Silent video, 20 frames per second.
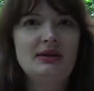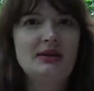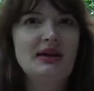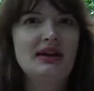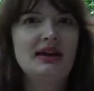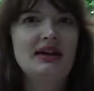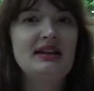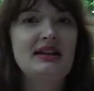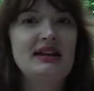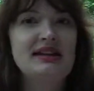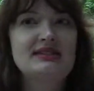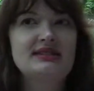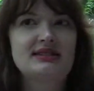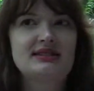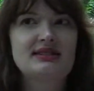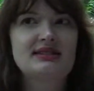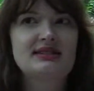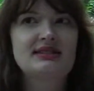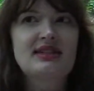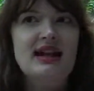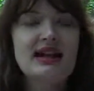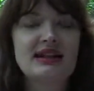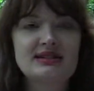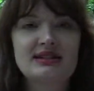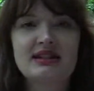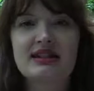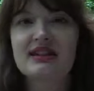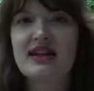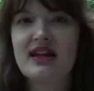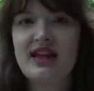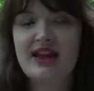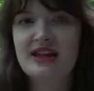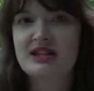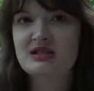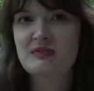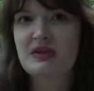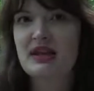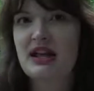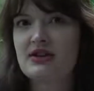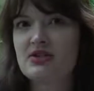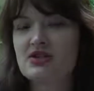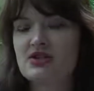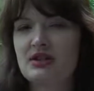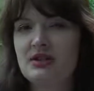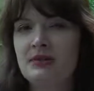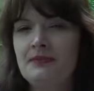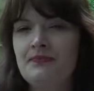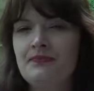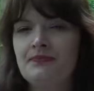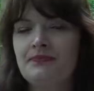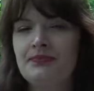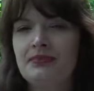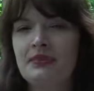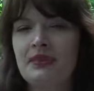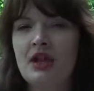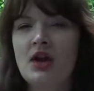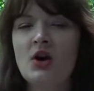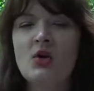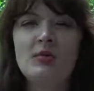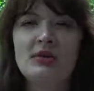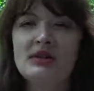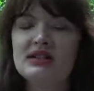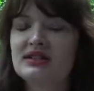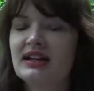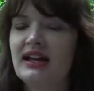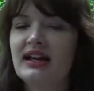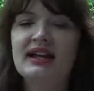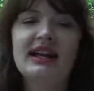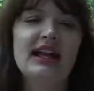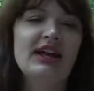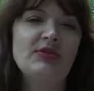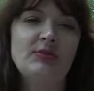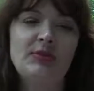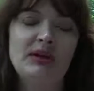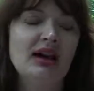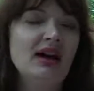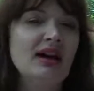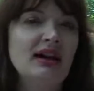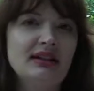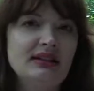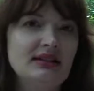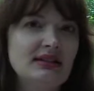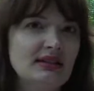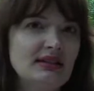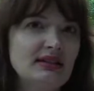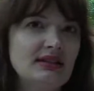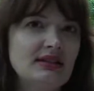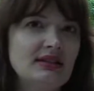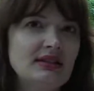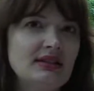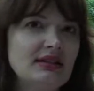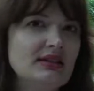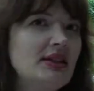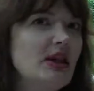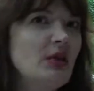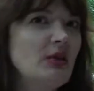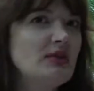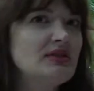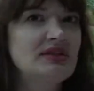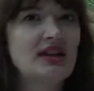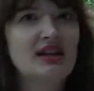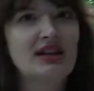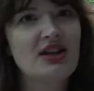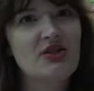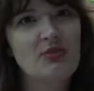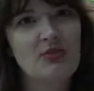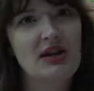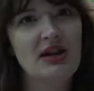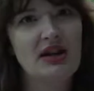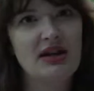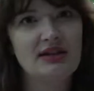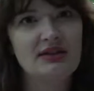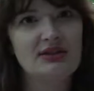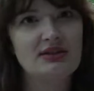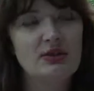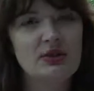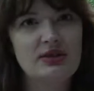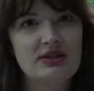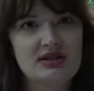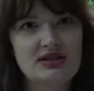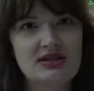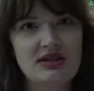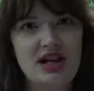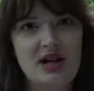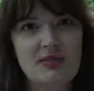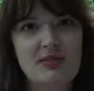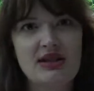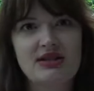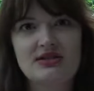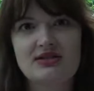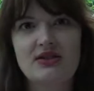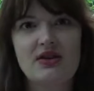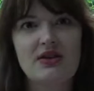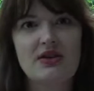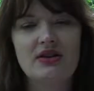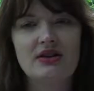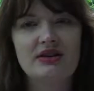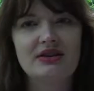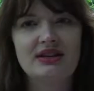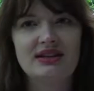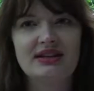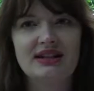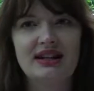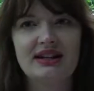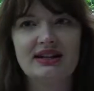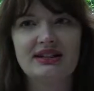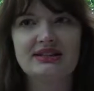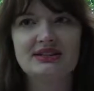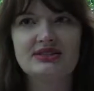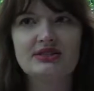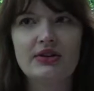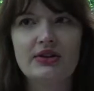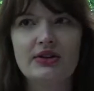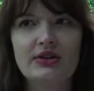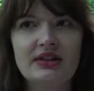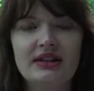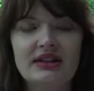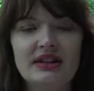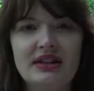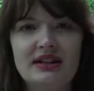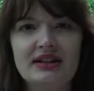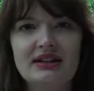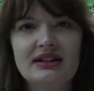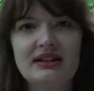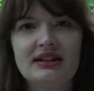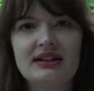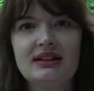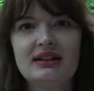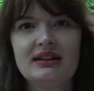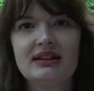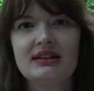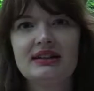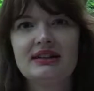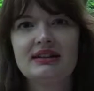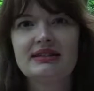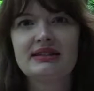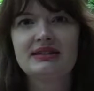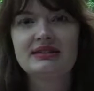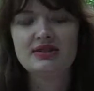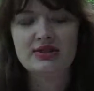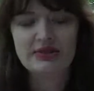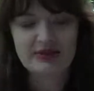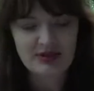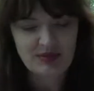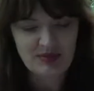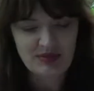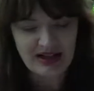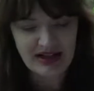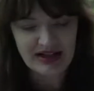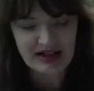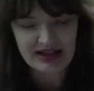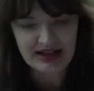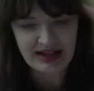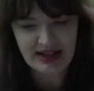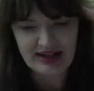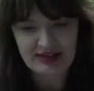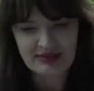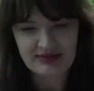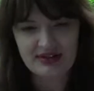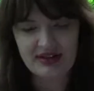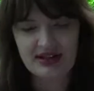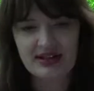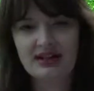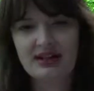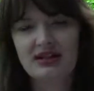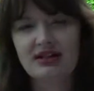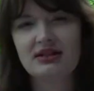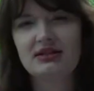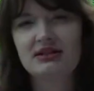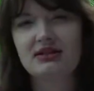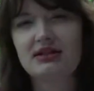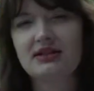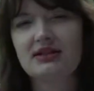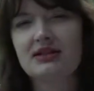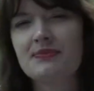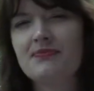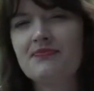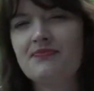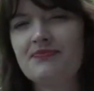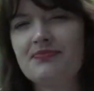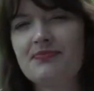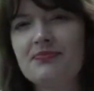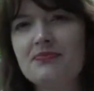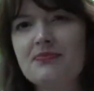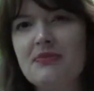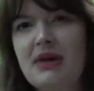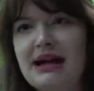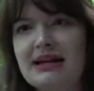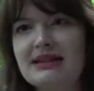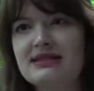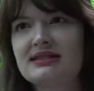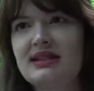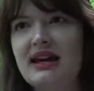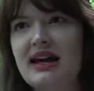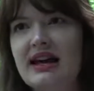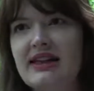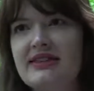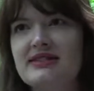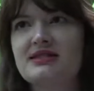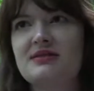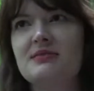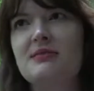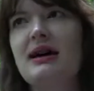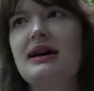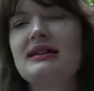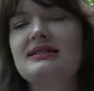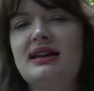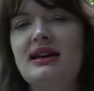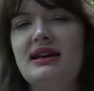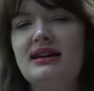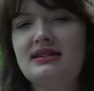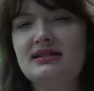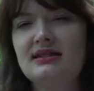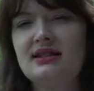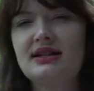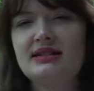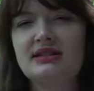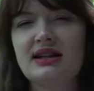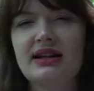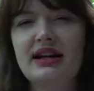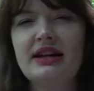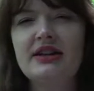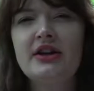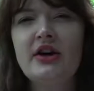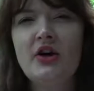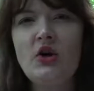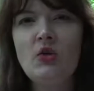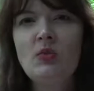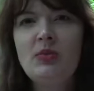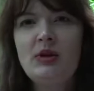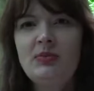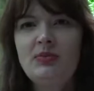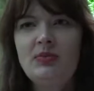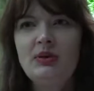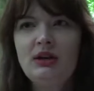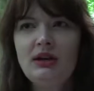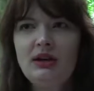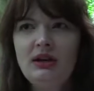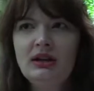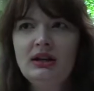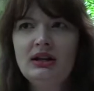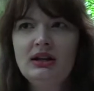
That's going to get exponential. Nobody's getting left behind. No one's getting left behind during this time. There's not going to be any kind of like mass deaths or mass exodus. Like, I know people